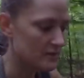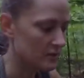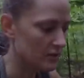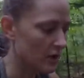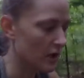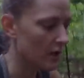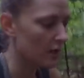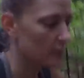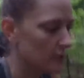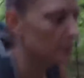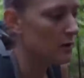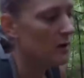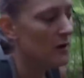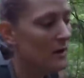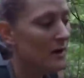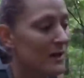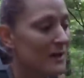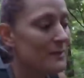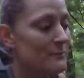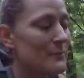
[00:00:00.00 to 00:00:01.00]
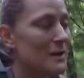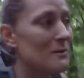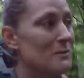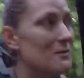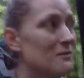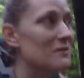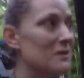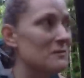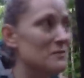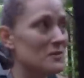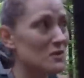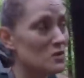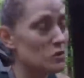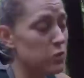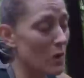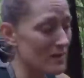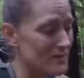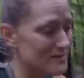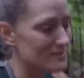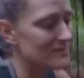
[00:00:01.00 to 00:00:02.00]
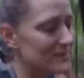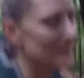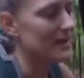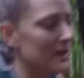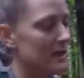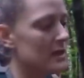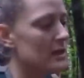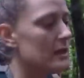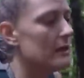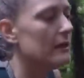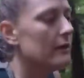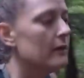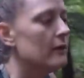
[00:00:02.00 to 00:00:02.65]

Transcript: to go, maybe even up to 20,